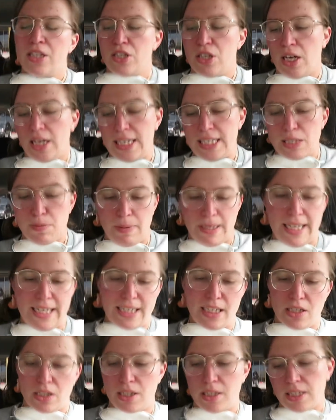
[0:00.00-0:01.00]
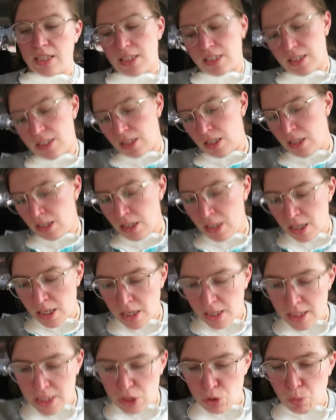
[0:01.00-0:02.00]
So I spent
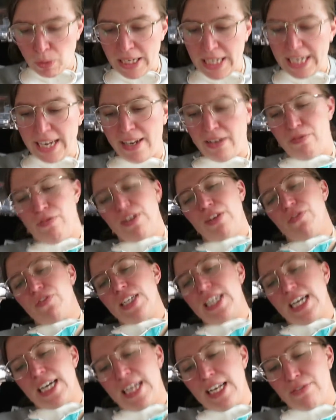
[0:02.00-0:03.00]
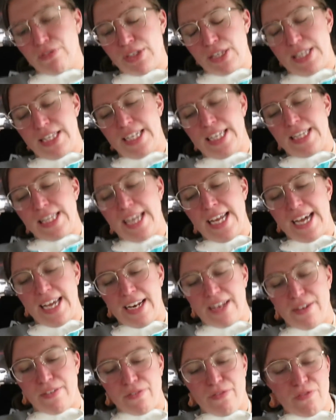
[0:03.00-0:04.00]
$28.50 on everything. They
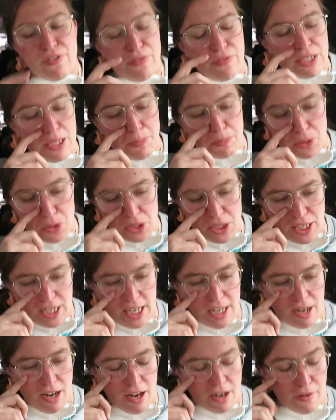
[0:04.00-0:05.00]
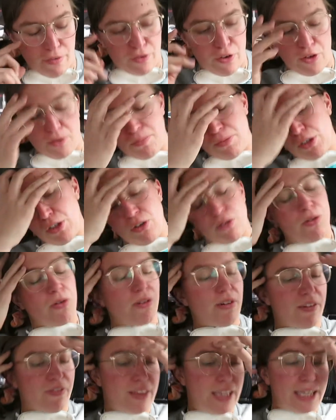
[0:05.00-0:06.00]
had a 50% off home
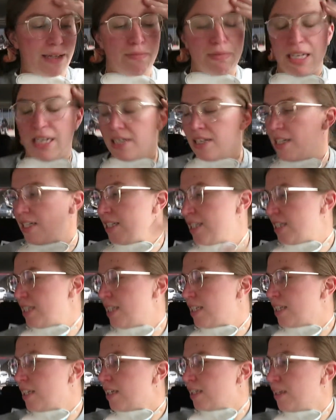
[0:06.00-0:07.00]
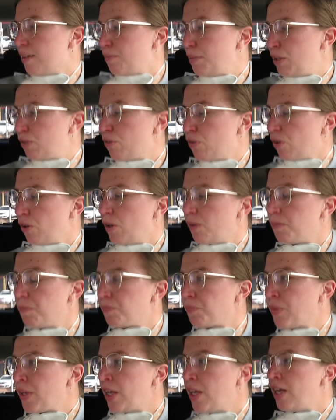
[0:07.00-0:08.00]
decor if that made it into the B-roll.
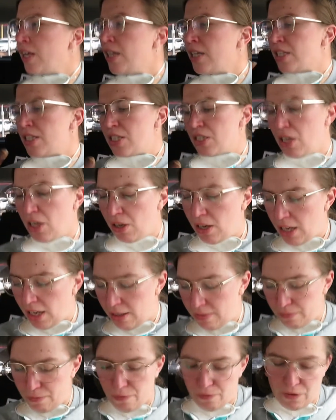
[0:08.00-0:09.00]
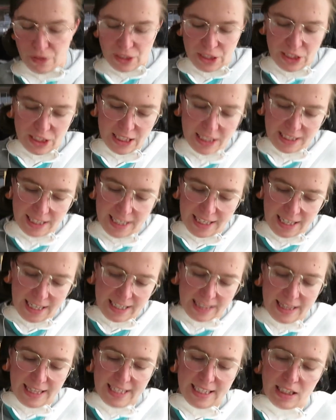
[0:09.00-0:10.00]
So up first, I
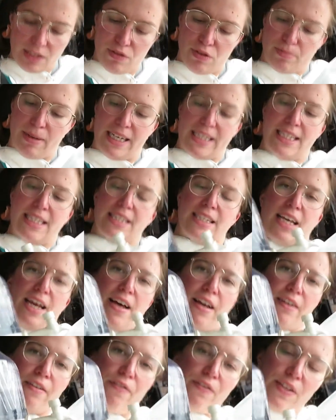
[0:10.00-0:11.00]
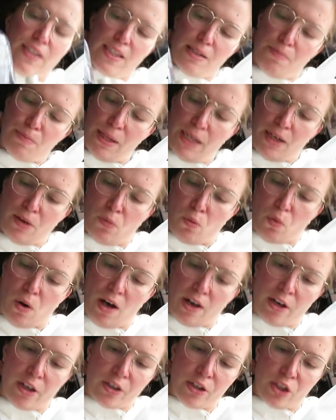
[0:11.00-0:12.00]
got this for myself. It's a big
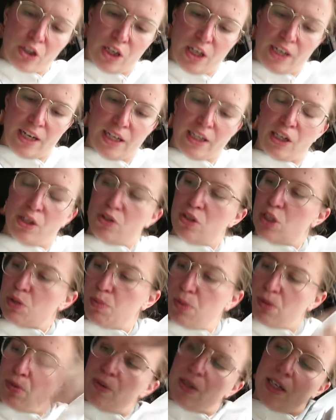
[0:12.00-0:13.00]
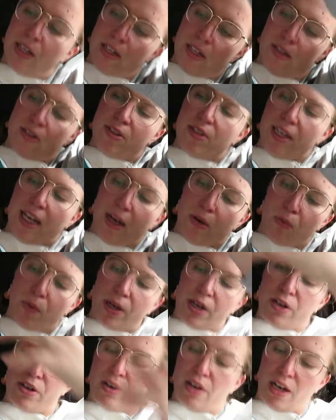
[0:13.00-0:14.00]
water jug. You just put one of those like
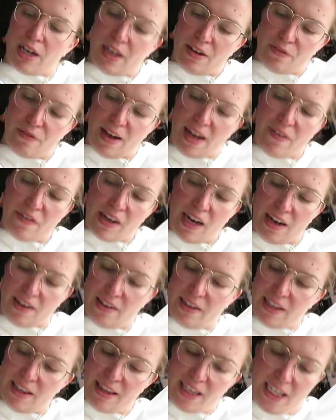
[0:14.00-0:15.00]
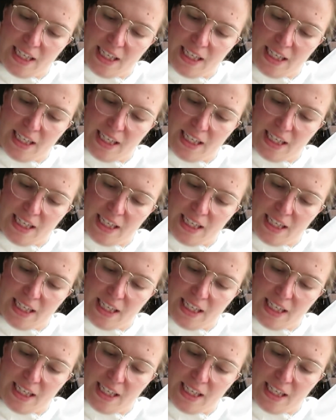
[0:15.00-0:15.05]
5-gallon